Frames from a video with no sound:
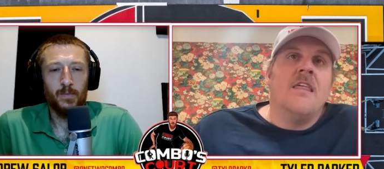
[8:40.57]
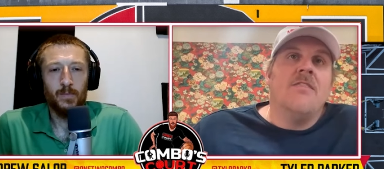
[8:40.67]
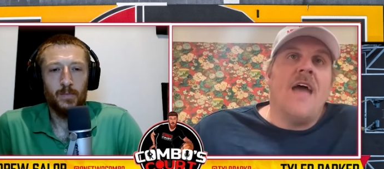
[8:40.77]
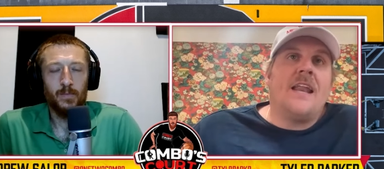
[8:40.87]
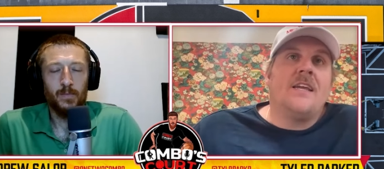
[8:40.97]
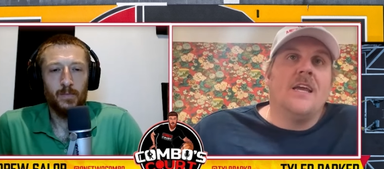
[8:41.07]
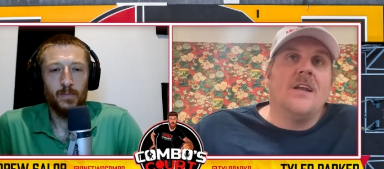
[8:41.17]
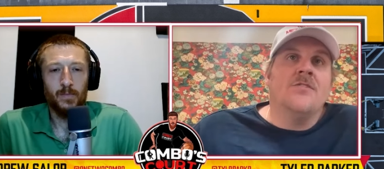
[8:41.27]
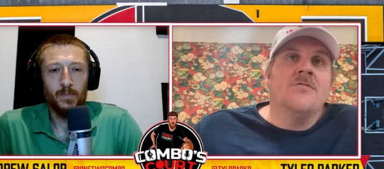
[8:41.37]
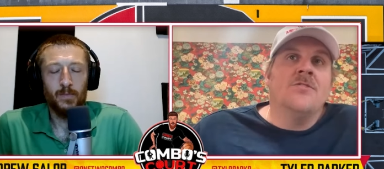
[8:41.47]
Speaker 1: that
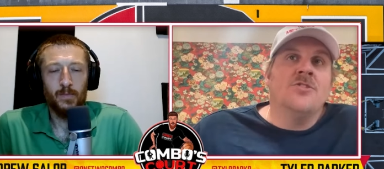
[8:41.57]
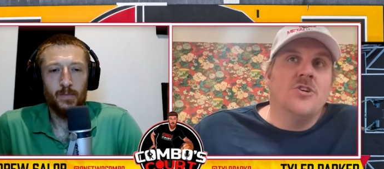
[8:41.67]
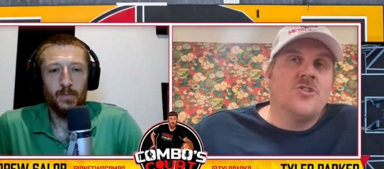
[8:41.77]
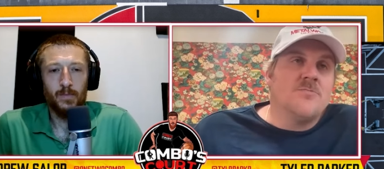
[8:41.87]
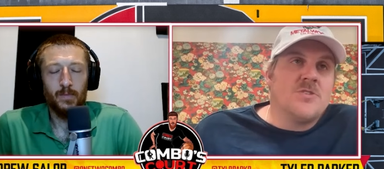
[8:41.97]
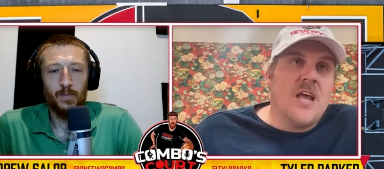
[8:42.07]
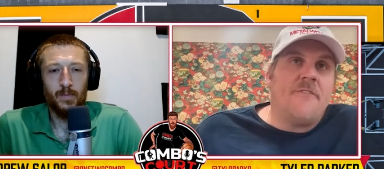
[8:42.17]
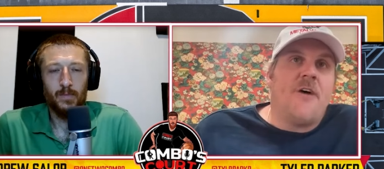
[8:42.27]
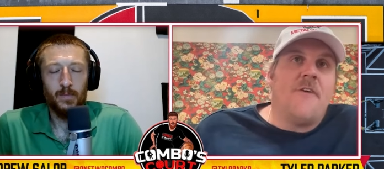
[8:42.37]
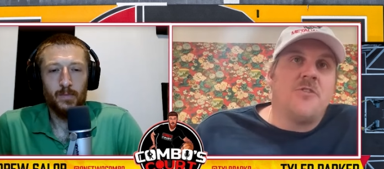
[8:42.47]
can do some
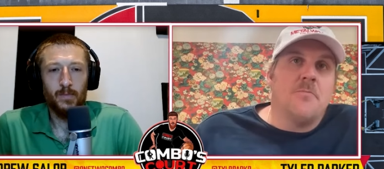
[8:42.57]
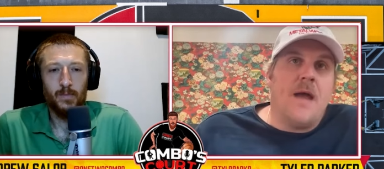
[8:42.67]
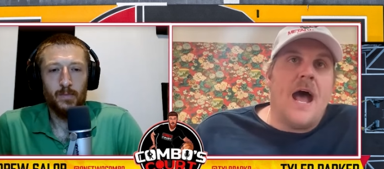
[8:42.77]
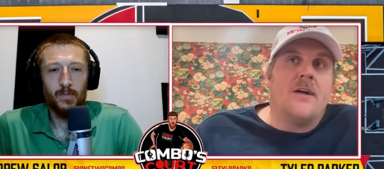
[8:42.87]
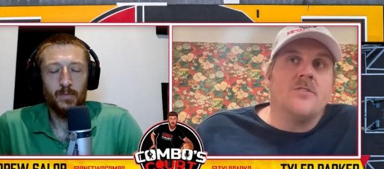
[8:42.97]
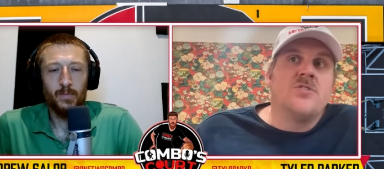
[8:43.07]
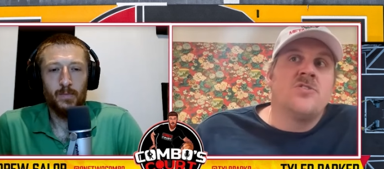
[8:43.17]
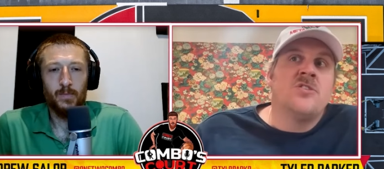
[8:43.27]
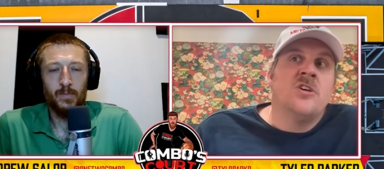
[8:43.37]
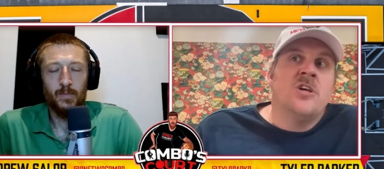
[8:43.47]
stuff off the
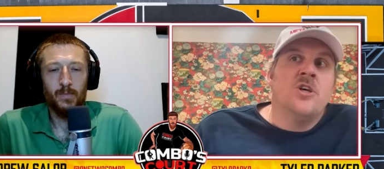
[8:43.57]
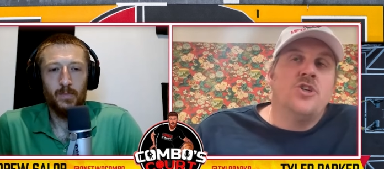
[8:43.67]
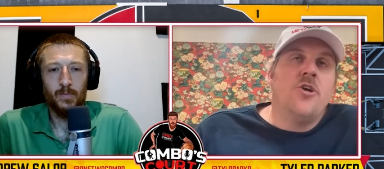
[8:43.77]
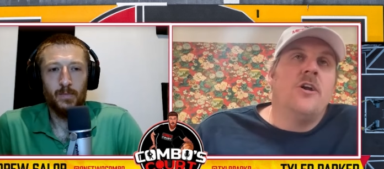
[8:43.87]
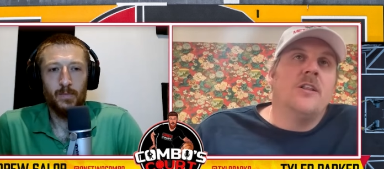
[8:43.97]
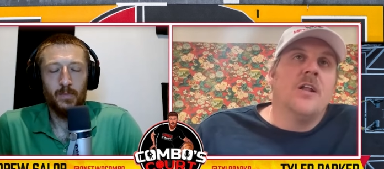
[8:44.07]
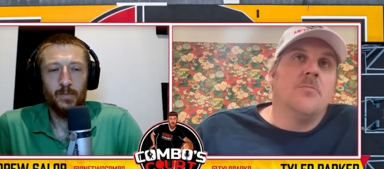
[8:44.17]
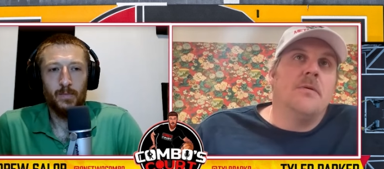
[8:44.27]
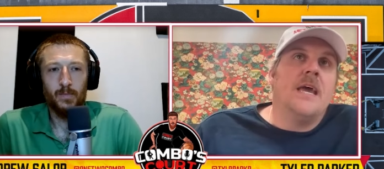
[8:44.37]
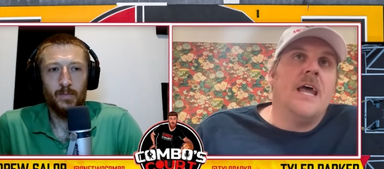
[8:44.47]
bounce, shoot a little
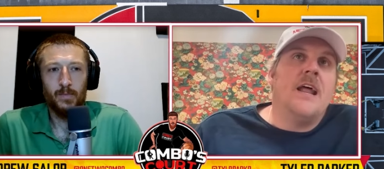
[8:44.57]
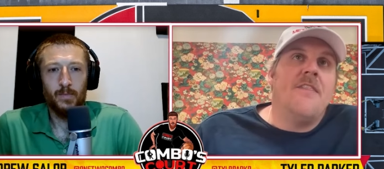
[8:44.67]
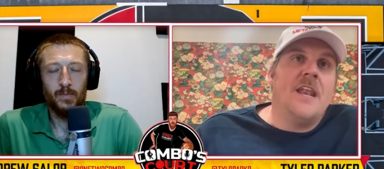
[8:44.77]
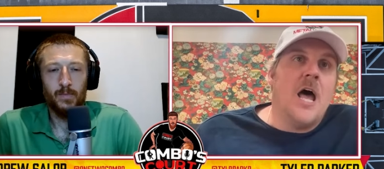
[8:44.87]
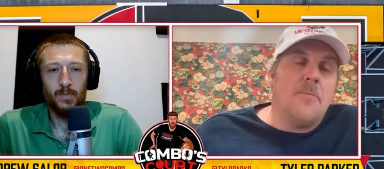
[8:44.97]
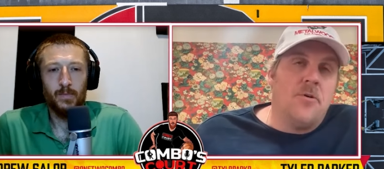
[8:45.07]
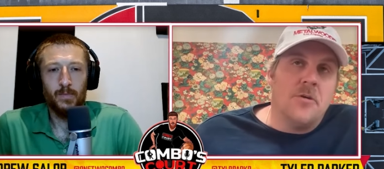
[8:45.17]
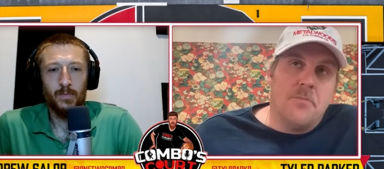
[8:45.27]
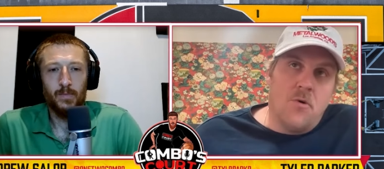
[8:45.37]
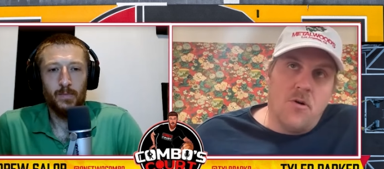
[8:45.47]
bit, and then help on the
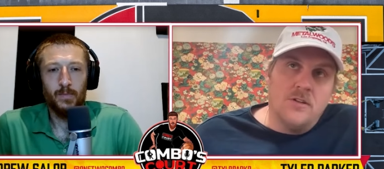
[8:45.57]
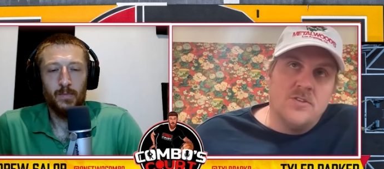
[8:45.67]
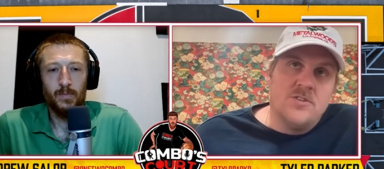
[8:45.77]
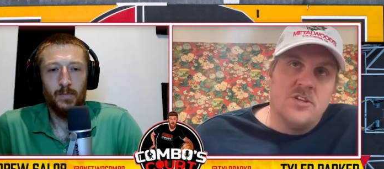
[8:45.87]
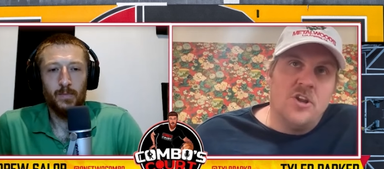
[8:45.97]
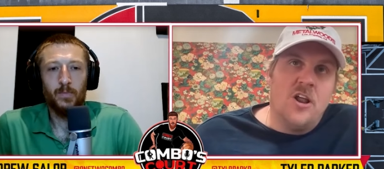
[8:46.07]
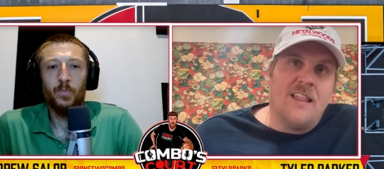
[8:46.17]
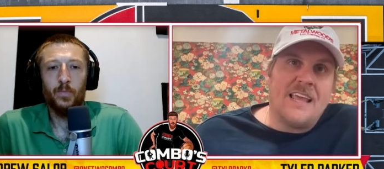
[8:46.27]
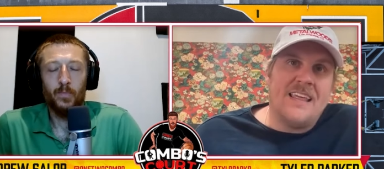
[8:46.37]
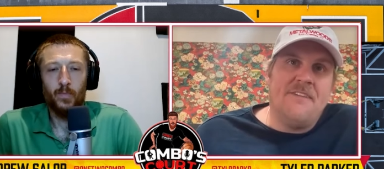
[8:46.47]
boards. You know,
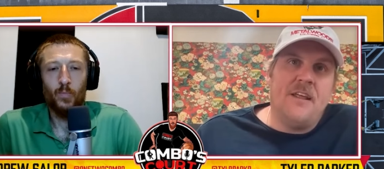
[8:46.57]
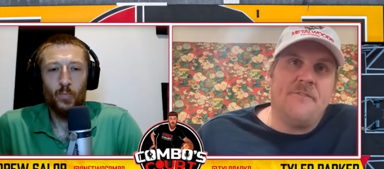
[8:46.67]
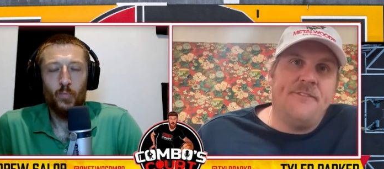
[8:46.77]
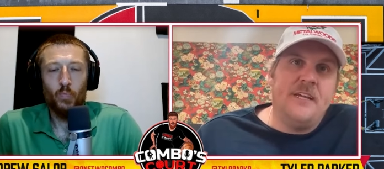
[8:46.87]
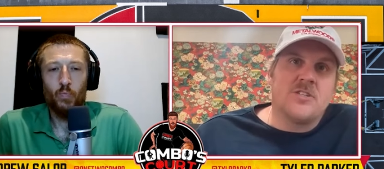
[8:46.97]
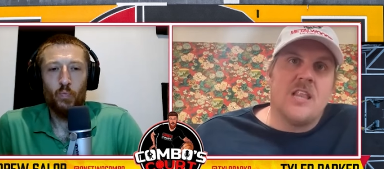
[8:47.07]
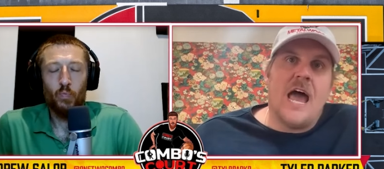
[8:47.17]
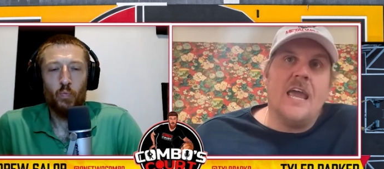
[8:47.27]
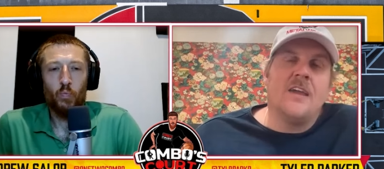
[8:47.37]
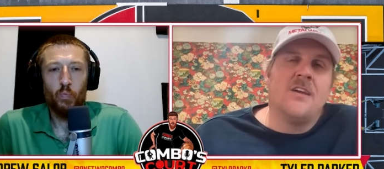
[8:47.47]
like it, it feels
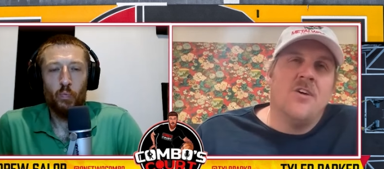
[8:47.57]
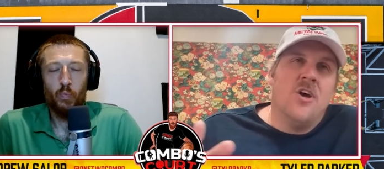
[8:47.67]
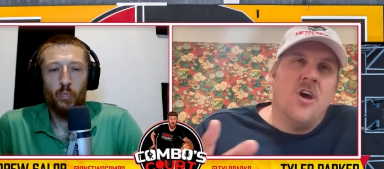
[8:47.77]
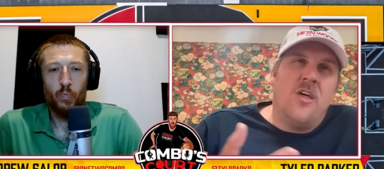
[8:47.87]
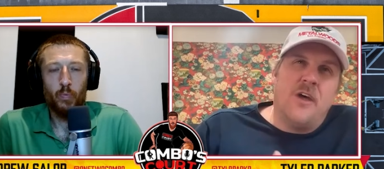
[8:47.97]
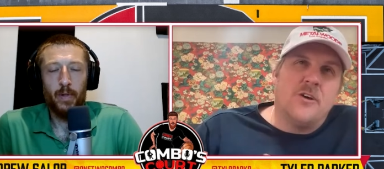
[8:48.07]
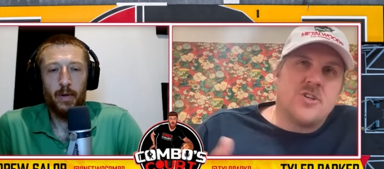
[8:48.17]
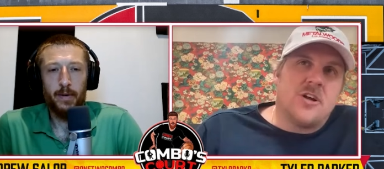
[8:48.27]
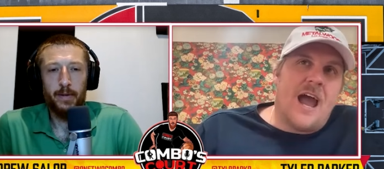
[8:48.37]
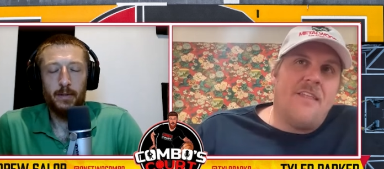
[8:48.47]
like those
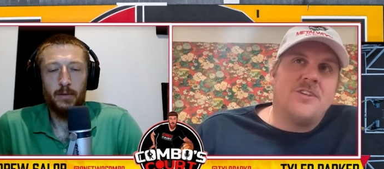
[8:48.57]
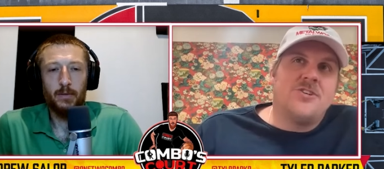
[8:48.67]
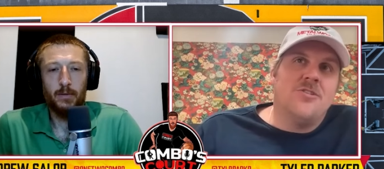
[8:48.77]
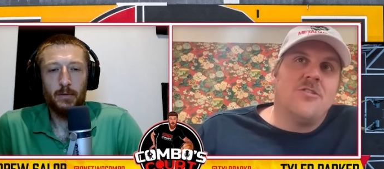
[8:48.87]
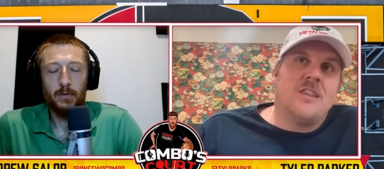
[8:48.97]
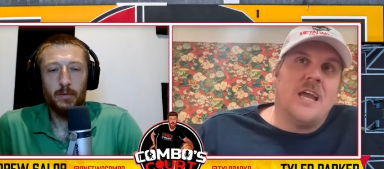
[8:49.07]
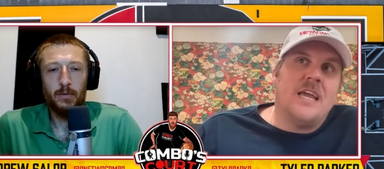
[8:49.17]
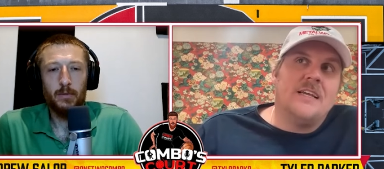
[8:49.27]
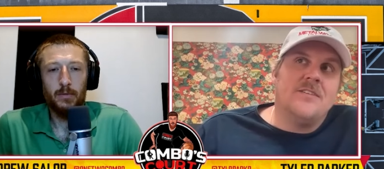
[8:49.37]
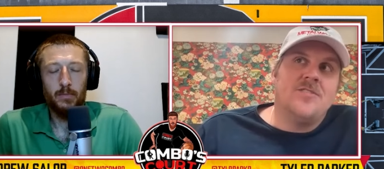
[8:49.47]
are kind of the two
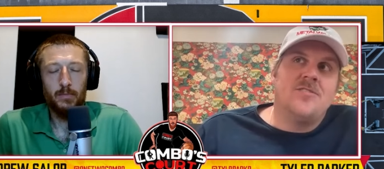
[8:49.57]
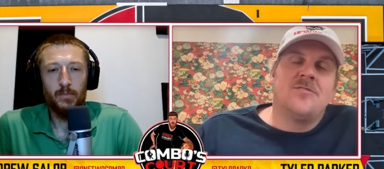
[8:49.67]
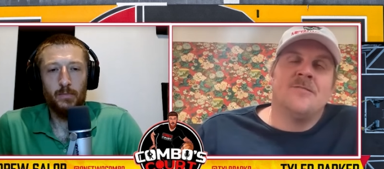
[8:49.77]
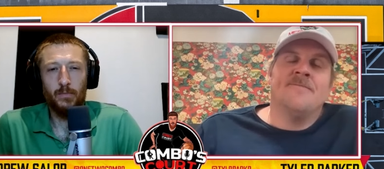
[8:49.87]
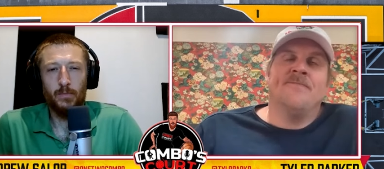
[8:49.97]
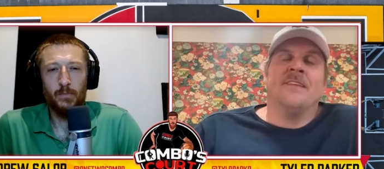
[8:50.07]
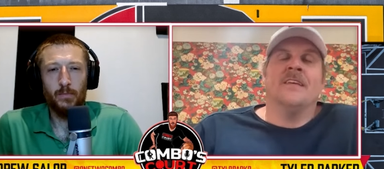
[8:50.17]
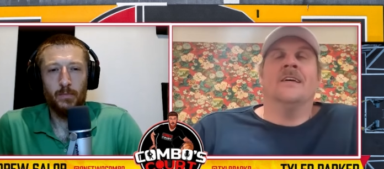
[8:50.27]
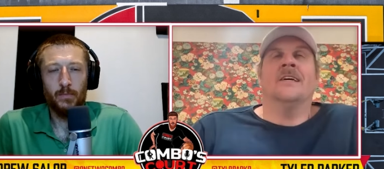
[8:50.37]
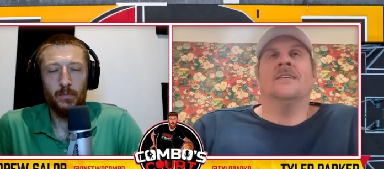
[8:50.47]
things. Mm.
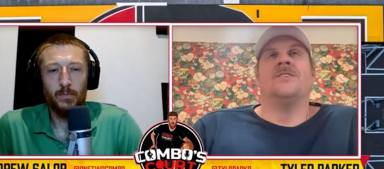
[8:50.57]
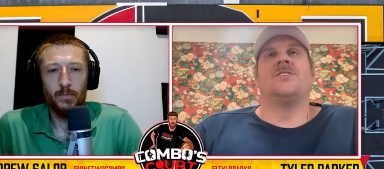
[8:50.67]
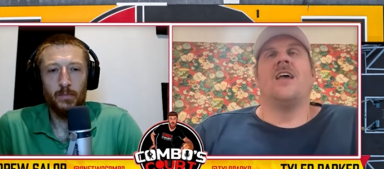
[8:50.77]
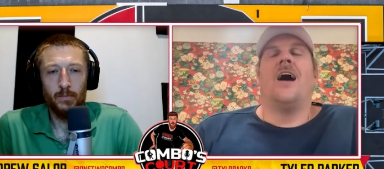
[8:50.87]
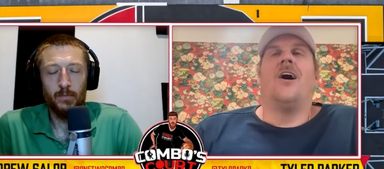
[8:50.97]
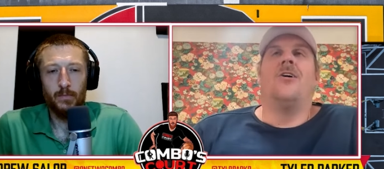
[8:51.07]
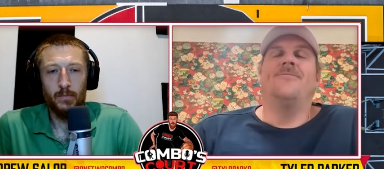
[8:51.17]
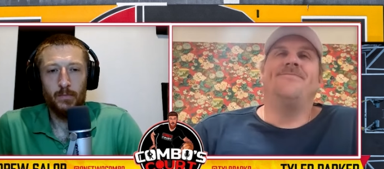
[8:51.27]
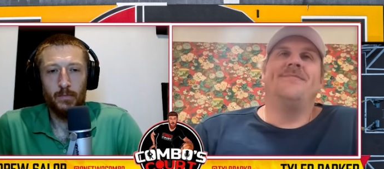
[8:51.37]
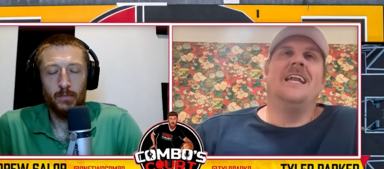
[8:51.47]

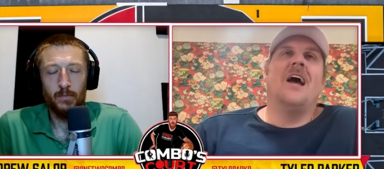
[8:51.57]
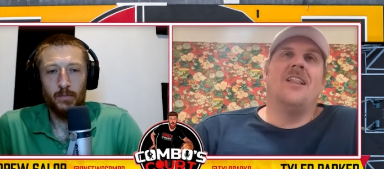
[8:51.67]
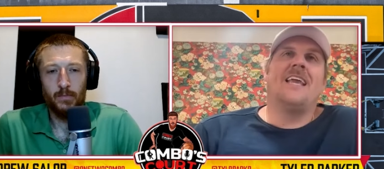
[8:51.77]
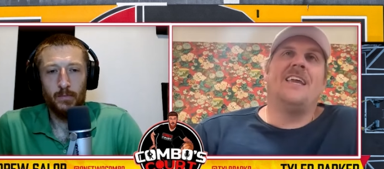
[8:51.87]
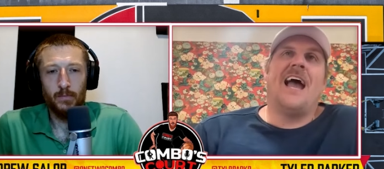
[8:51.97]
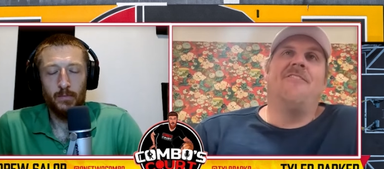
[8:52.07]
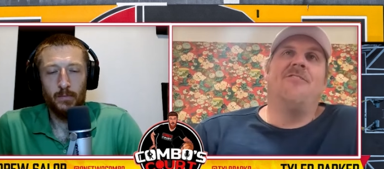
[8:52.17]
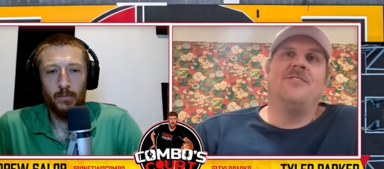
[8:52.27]
So, you know, like I've